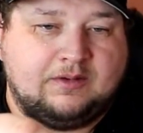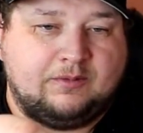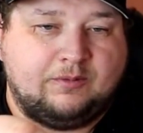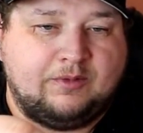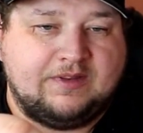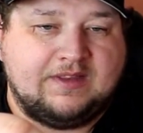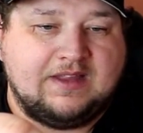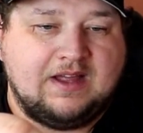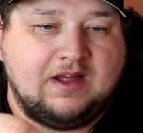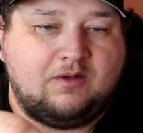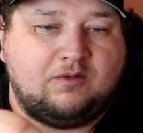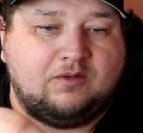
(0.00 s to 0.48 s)

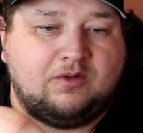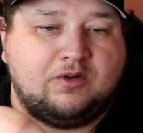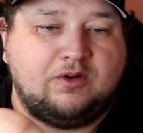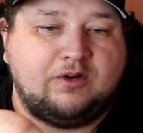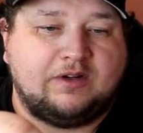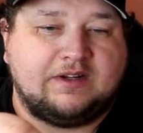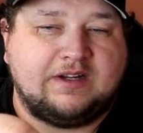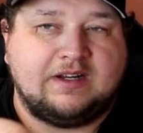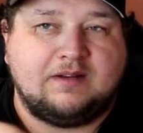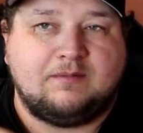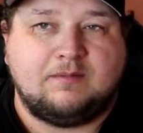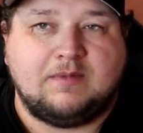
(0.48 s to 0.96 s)
without
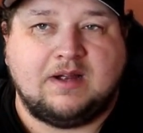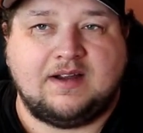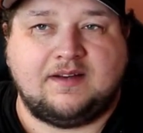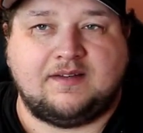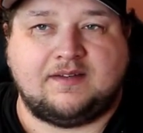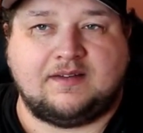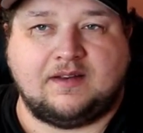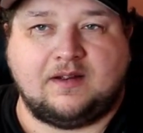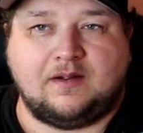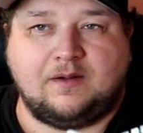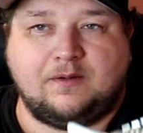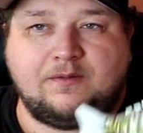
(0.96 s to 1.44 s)
hooking
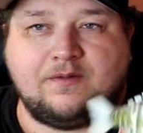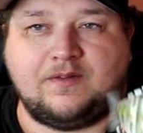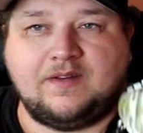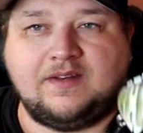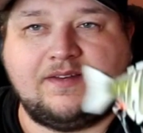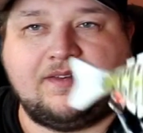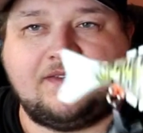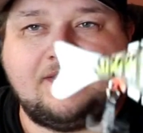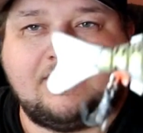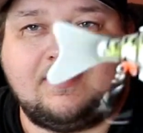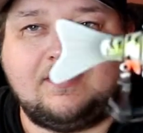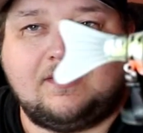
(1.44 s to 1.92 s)
myself.
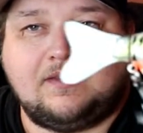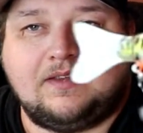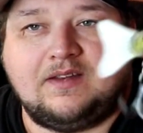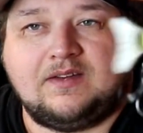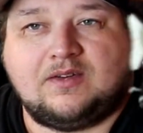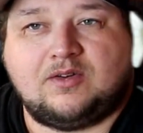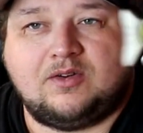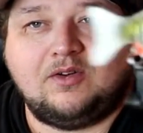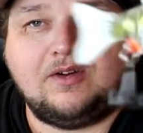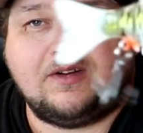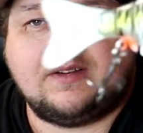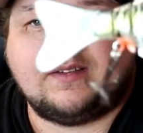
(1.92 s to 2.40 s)

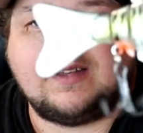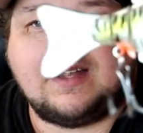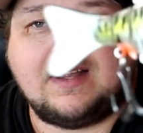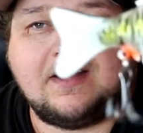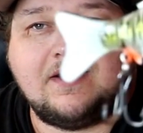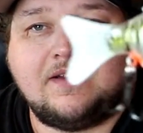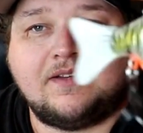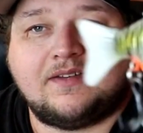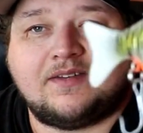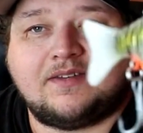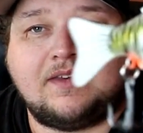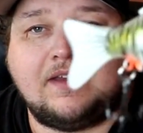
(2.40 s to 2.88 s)
These hooks
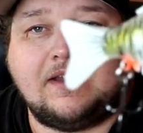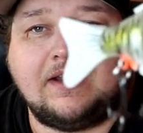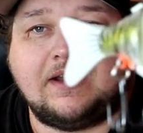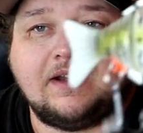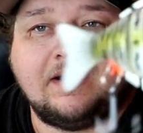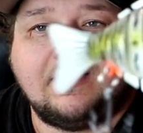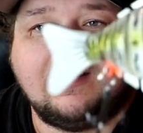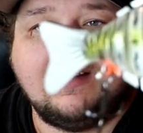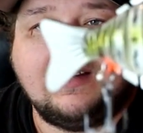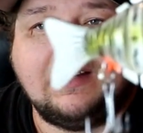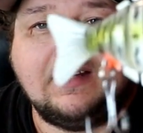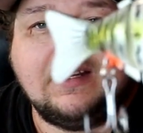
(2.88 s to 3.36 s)
on this
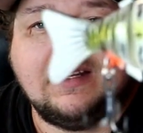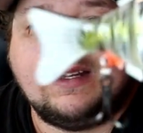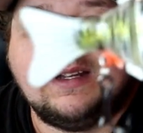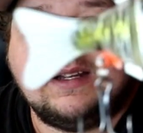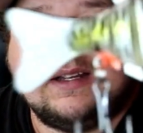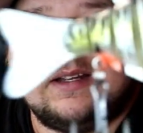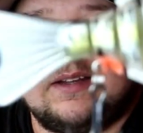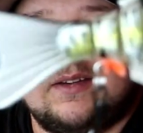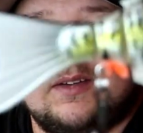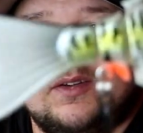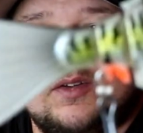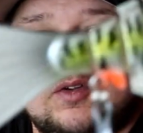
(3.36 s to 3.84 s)
thing
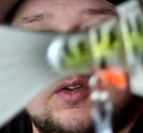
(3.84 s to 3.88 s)
is